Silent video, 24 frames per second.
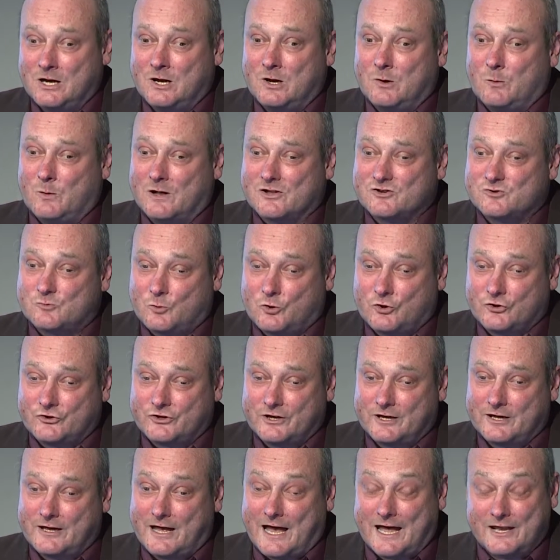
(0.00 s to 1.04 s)
Welsh
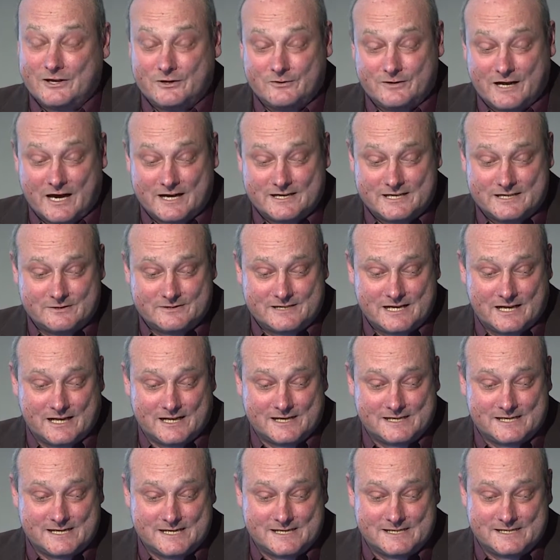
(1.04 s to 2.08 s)
Water and United
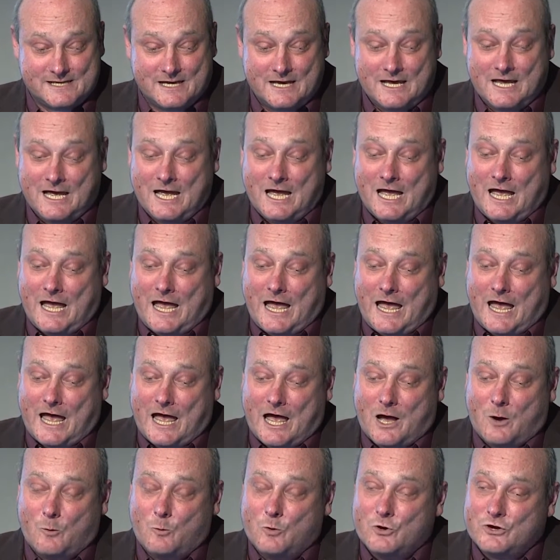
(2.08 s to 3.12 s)
Utilities,
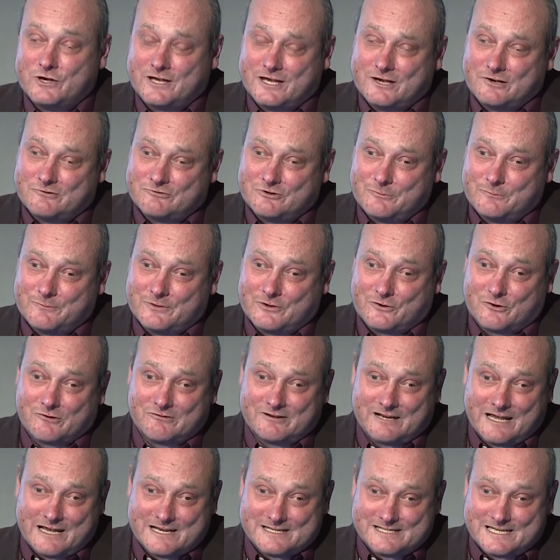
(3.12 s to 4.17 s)
a working group that
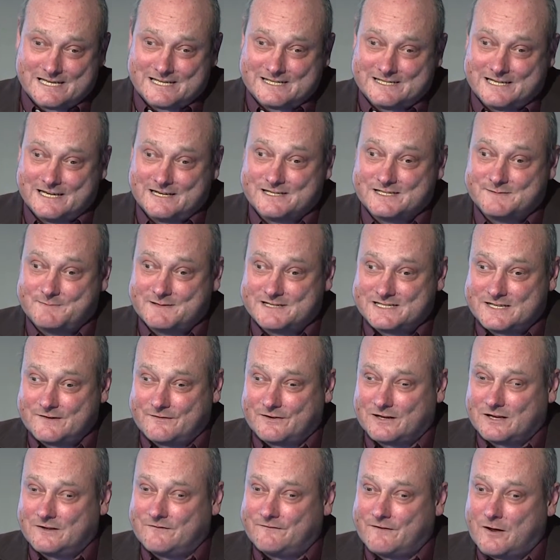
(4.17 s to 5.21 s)
already existed
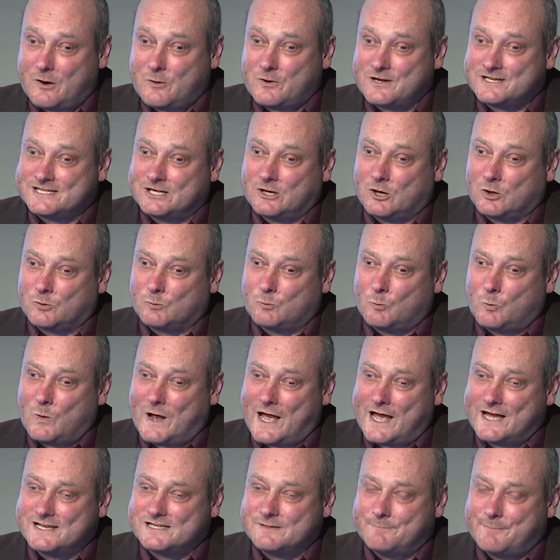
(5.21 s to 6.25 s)
specifically focusing on
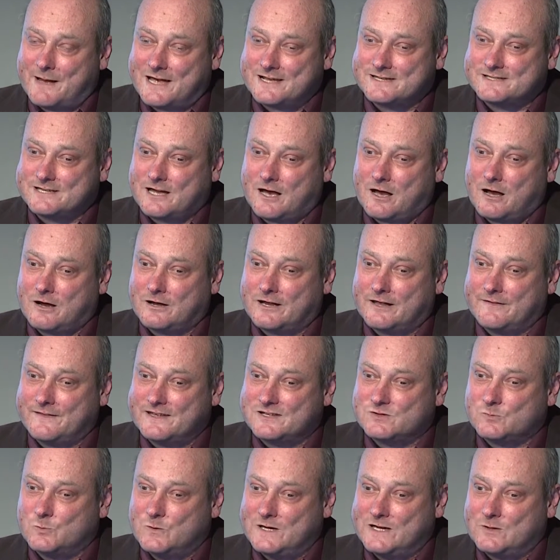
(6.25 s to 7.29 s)
where to best target
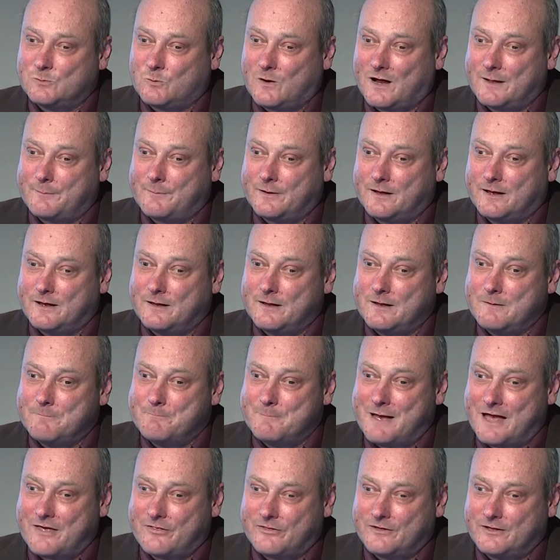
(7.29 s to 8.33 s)
this weed wiper
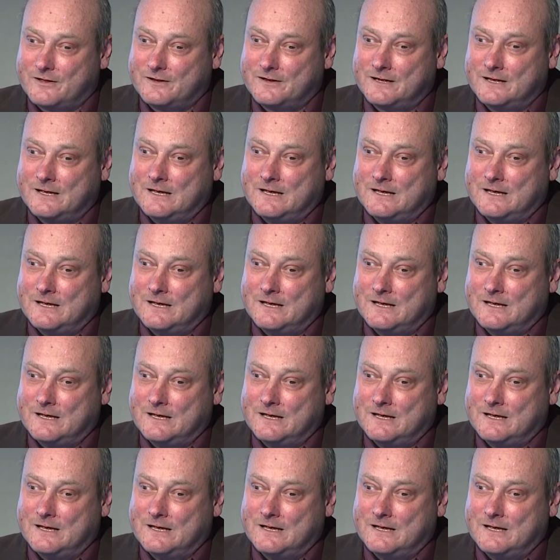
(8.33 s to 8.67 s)
method